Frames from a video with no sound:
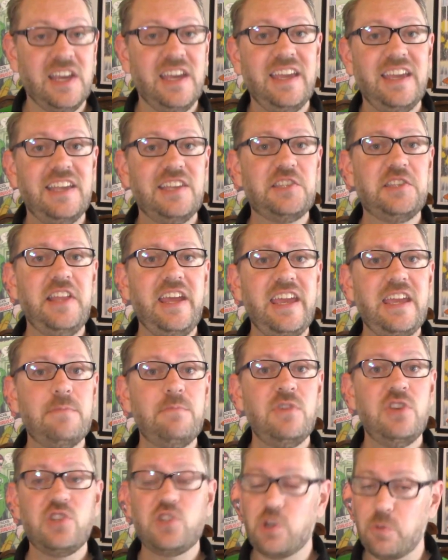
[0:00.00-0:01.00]
His
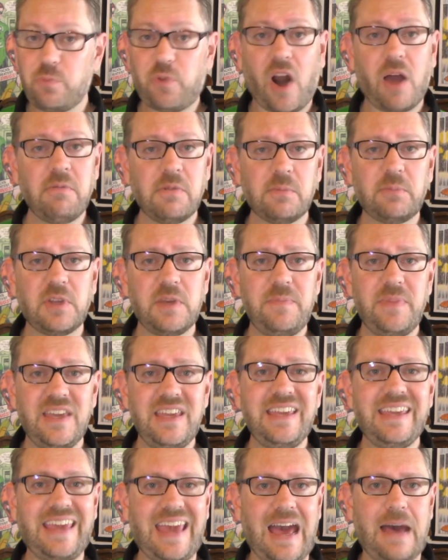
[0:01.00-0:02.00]
name should probably
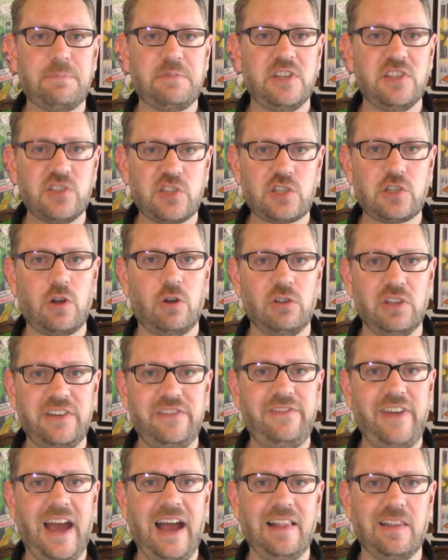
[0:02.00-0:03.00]
be Captain Stolen
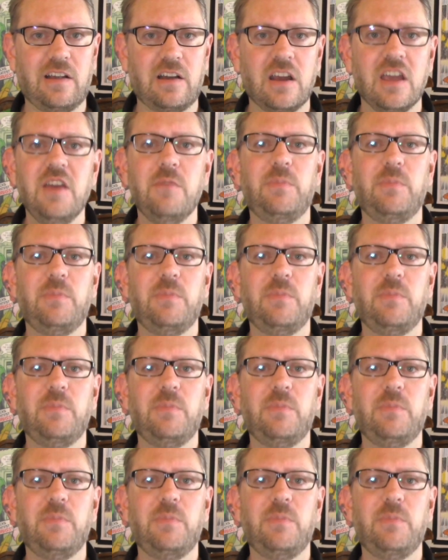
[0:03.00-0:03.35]
Valor,